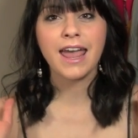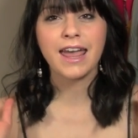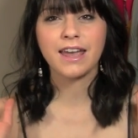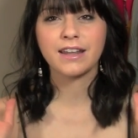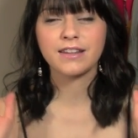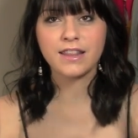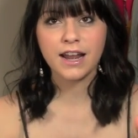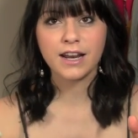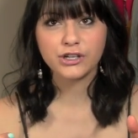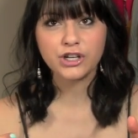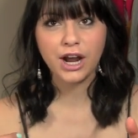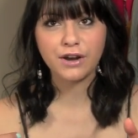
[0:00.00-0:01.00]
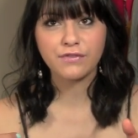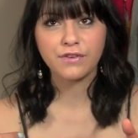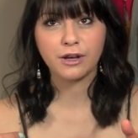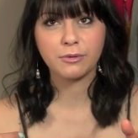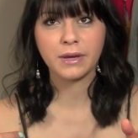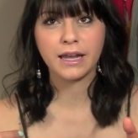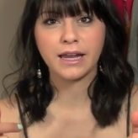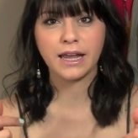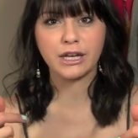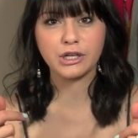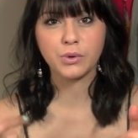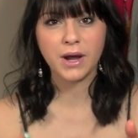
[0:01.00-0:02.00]
And then I tried filming,
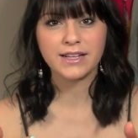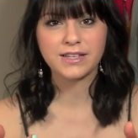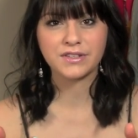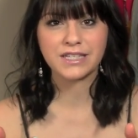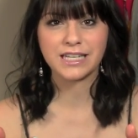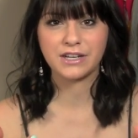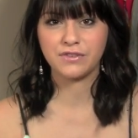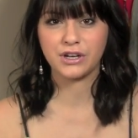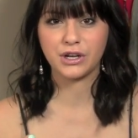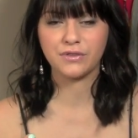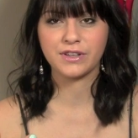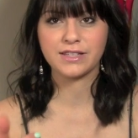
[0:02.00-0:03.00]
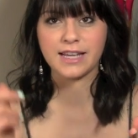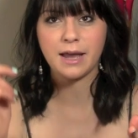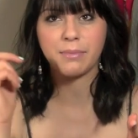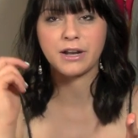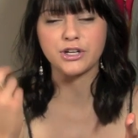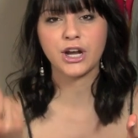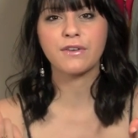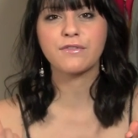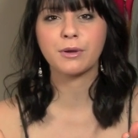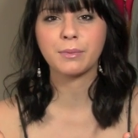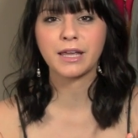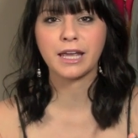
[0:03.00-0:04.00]
and you guys haven't seen a video of this yet, but I tried
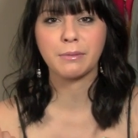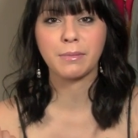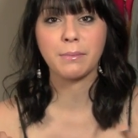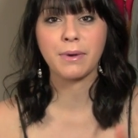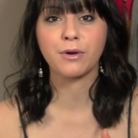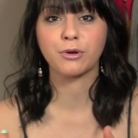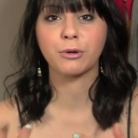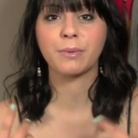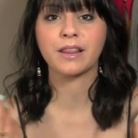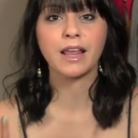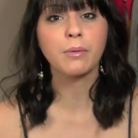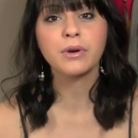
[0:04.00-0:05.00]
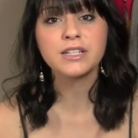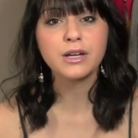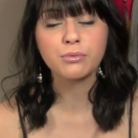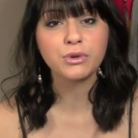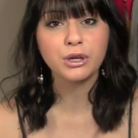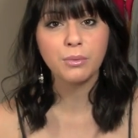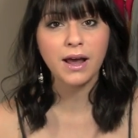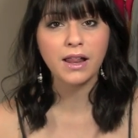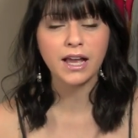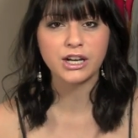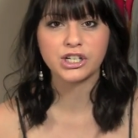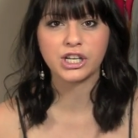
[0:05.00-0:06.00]
filming in my bedroom, and that worked out really well,
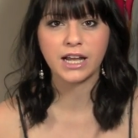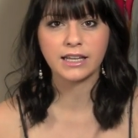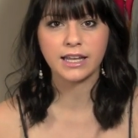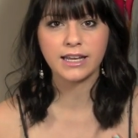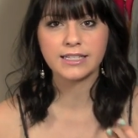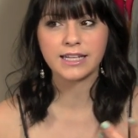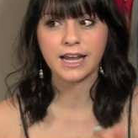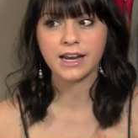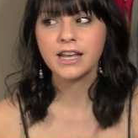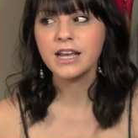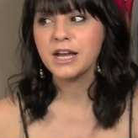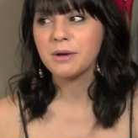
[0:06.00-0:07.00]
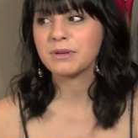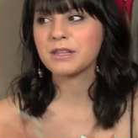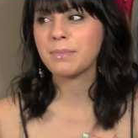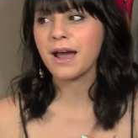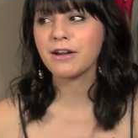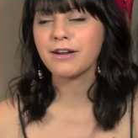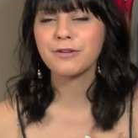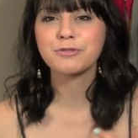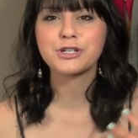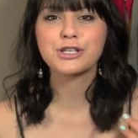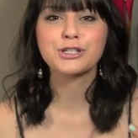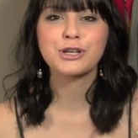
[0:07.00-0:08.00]
actually. I liked it. But the background
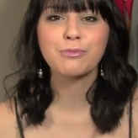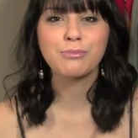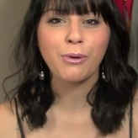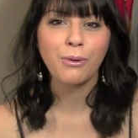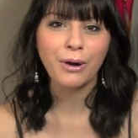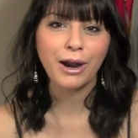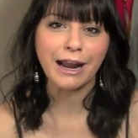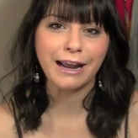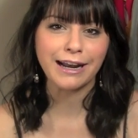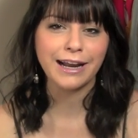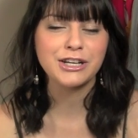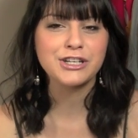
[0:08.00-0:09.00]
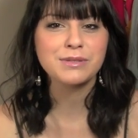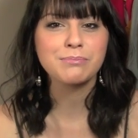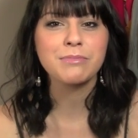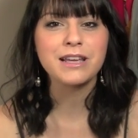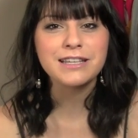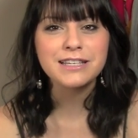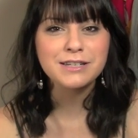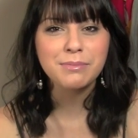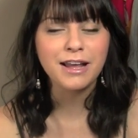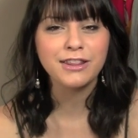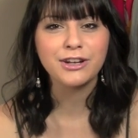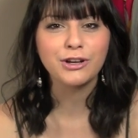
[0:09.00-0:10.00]
was just so boring, and I just missed
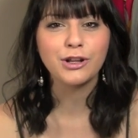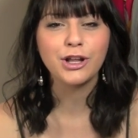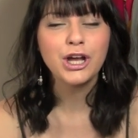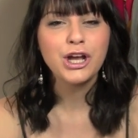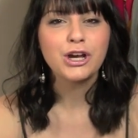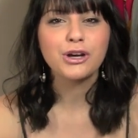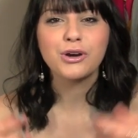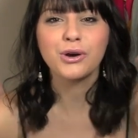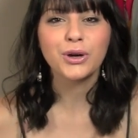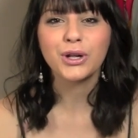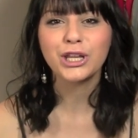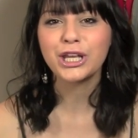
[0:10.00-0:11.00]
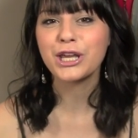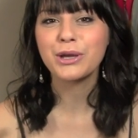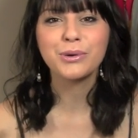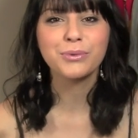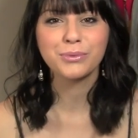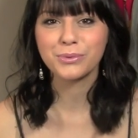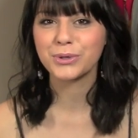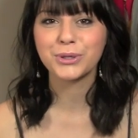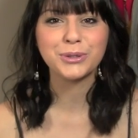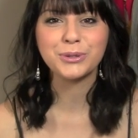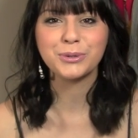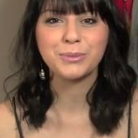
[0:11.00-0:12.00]
my little girly
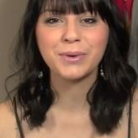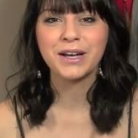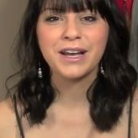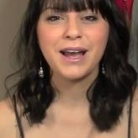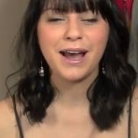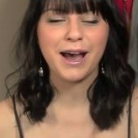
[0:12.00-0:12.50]
room um,